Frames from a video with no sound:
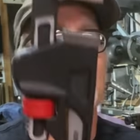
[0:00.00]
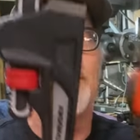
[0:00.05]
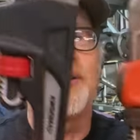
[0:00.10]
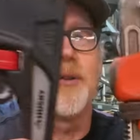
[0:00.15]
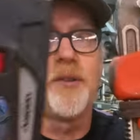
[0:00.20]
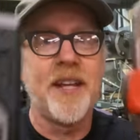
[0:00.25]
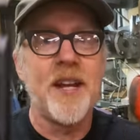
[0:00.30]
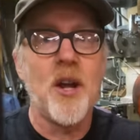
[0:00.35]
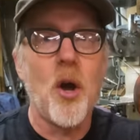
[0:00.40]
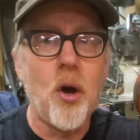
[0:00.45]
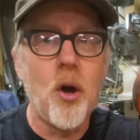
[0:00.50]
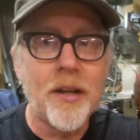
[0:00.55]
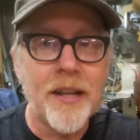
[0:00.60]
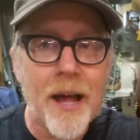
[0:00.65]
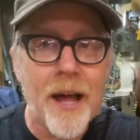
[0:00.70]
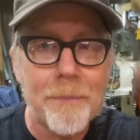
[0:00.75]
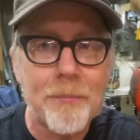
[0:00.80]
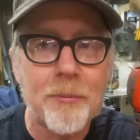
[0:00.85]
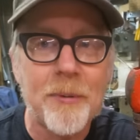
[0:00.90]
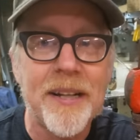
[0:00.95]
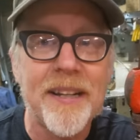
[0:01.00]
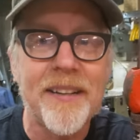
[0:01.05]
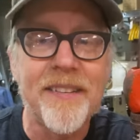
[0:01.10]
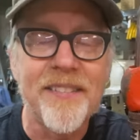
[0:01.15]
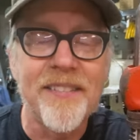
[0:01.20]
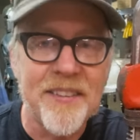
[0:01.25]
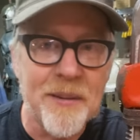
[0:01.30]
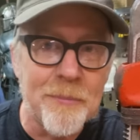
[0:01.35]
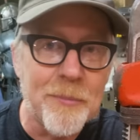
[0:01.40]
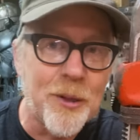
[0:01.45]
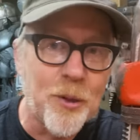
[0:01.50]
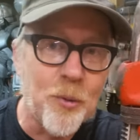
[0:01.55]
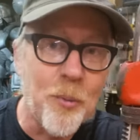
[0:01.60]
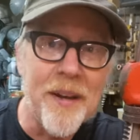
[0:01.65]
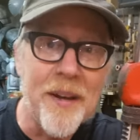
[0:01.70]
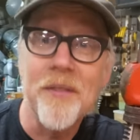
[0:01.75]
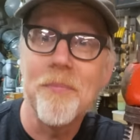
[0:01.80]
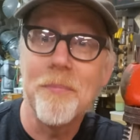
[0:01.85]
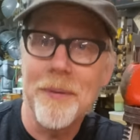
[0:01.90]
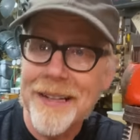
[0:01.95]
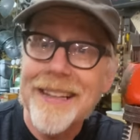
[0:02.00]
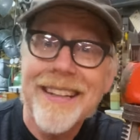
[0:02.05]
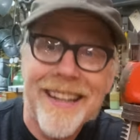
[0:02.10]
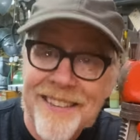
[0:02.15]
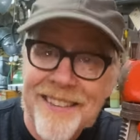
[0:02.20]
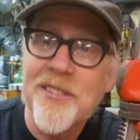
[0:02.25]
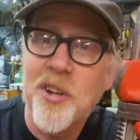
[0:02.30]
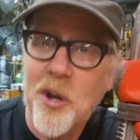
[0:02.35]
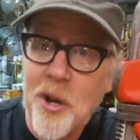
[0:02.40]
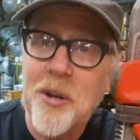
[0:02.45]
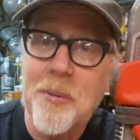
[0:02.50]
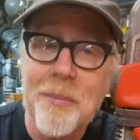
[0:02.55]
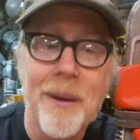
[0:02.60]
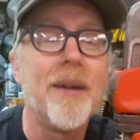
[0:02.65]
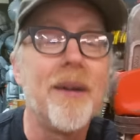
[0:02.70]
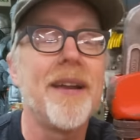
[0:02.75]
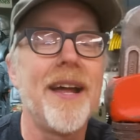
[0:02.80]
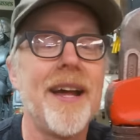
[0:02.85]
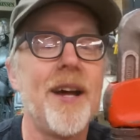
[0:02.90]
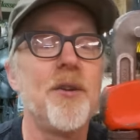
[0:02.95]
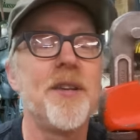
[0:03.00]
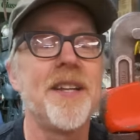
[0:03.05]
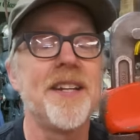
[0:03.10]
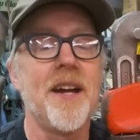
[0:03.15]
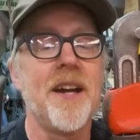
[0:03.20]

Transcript: they all operate in similar ways, but let's talk about how they